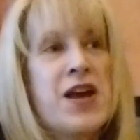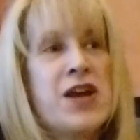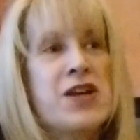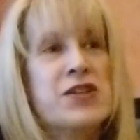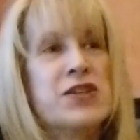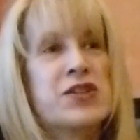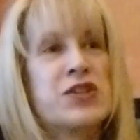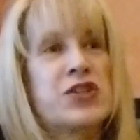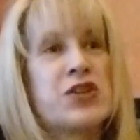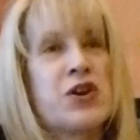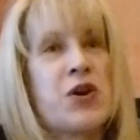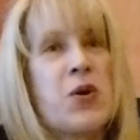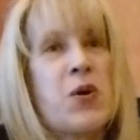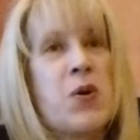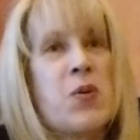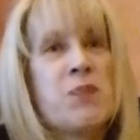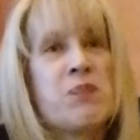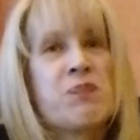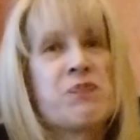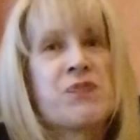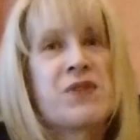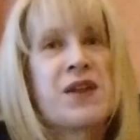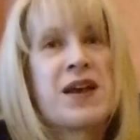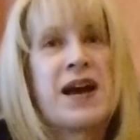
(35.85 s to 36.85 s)

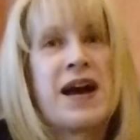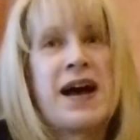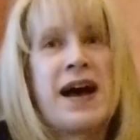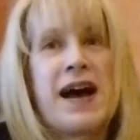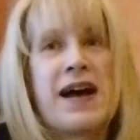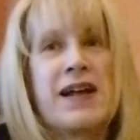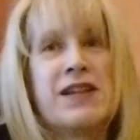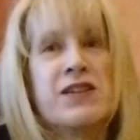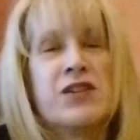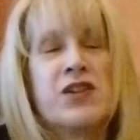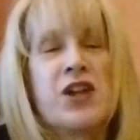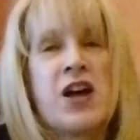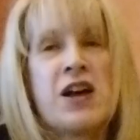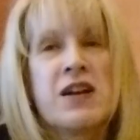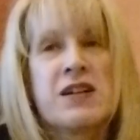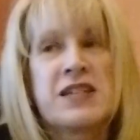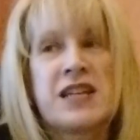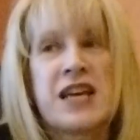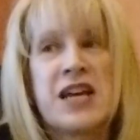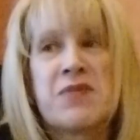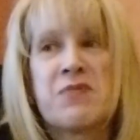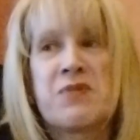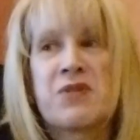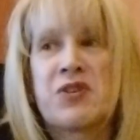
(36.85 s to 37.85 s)
So a long
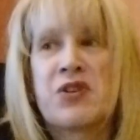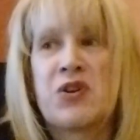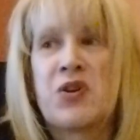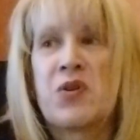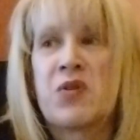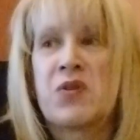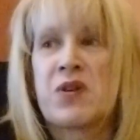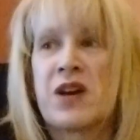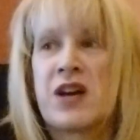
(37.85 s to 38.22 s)
time ago,